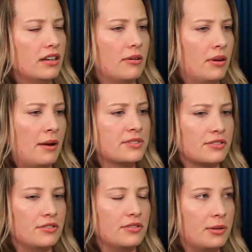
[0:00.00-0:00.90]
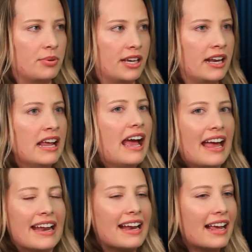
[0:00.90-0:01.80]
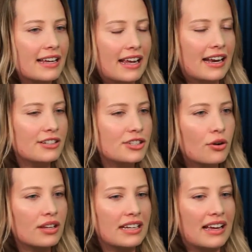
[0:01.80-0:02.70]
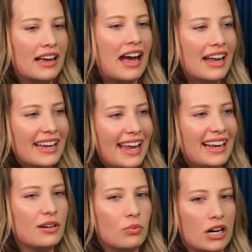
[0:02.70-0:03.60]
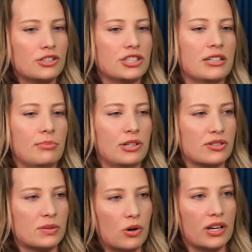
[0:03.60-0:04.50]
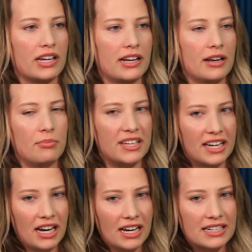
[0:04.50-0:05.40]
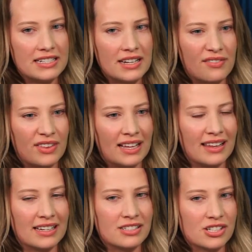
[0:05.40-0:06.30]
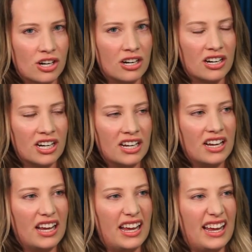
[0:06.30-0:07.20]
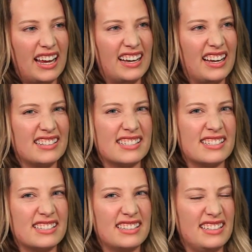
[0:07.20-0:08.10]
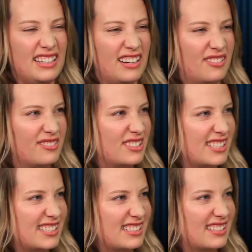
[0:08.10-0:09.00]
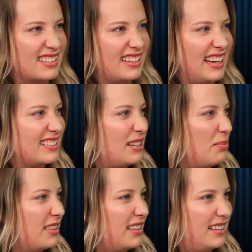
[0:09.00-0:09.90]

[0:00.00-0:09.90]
Absolutely. But and I totally hated watching Piers Morgan because of that like snark and just antipathy.